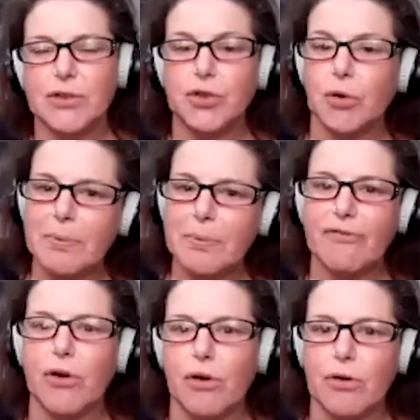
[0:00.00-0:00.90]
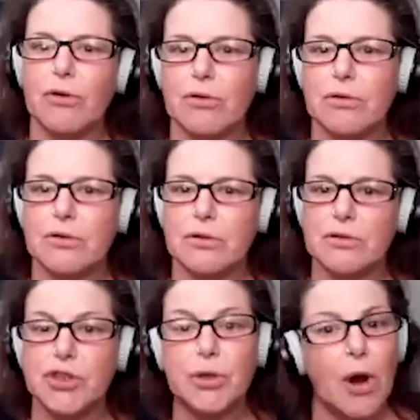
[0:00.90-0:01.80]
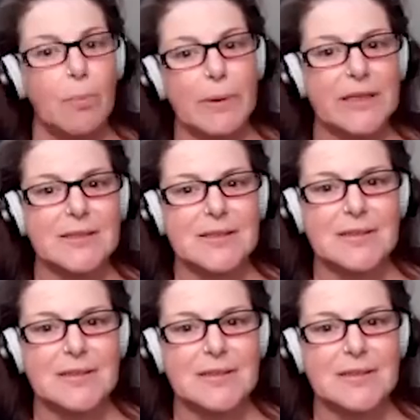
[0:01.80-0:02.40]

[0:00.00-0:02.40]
done before? New hobbies?